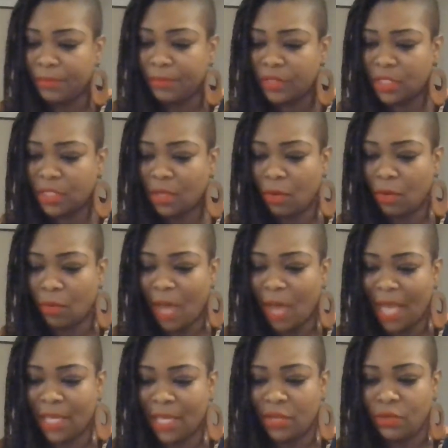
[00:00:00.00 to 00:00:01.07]
So
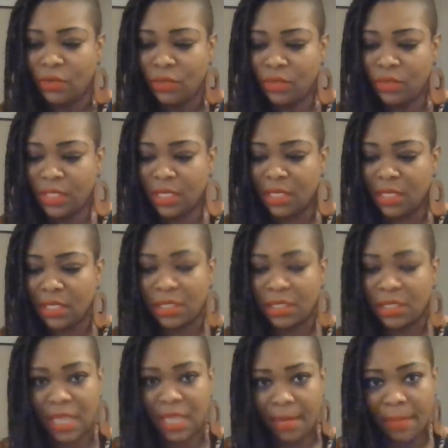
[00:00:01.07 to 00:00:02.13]
I used
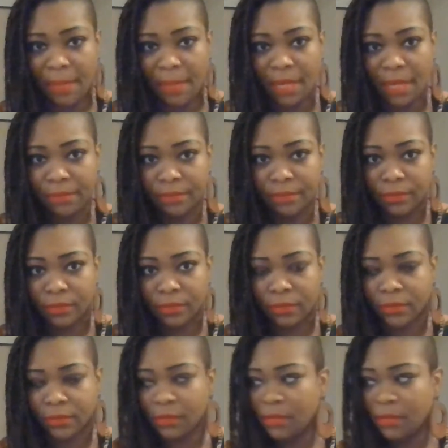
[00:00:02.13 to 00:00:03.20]
cinnamon.
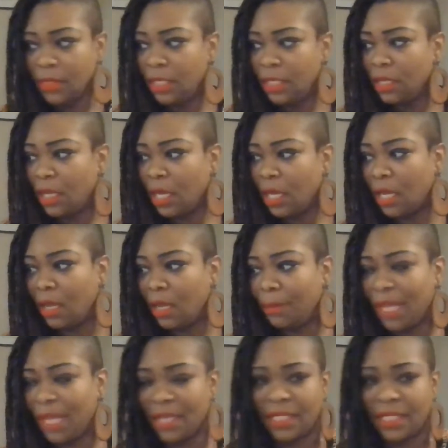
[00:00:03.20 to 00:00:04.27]

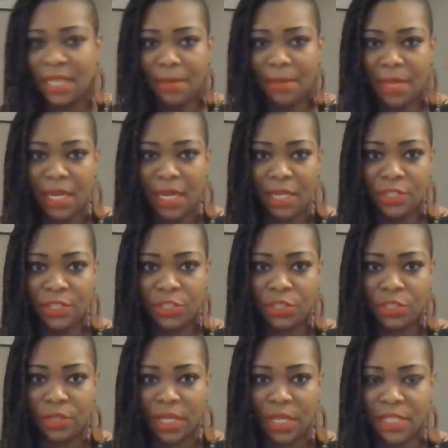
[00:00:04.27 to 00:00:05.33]
Now cinnamon
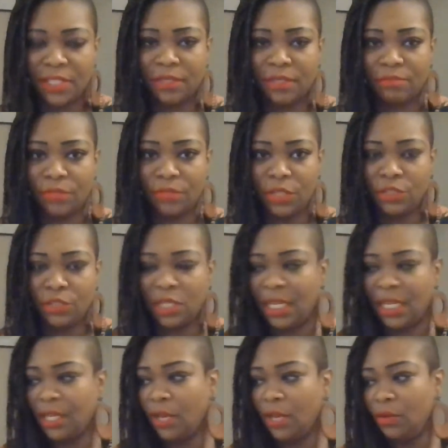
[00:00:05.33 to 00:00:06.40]
is
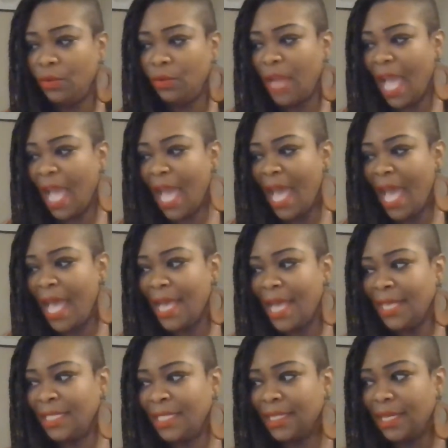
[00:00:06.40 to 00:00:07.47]
usually known
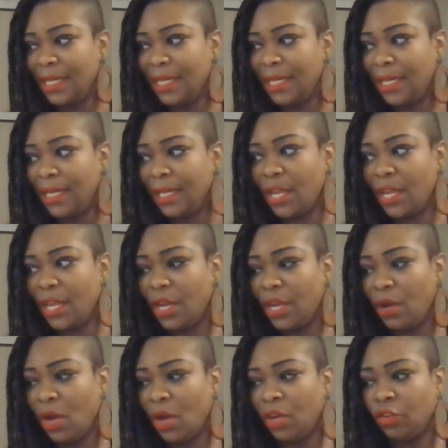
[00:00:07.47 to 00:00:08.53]
as,
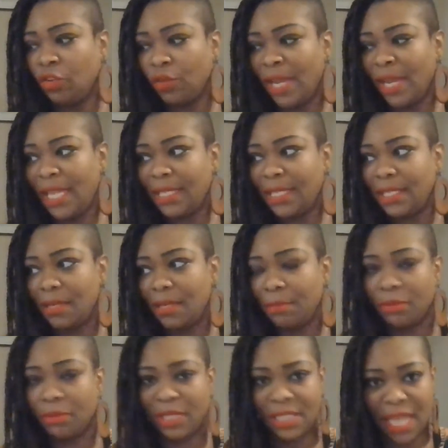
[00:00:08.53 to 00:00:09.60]
a great
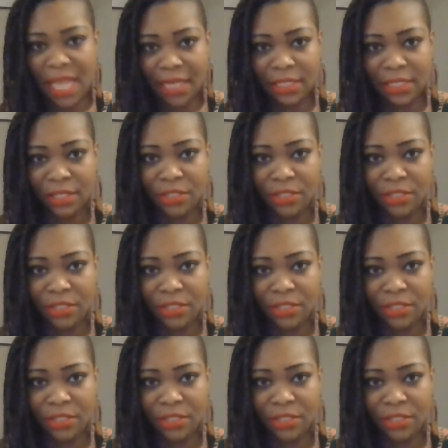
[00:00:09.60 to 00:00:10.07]
protector.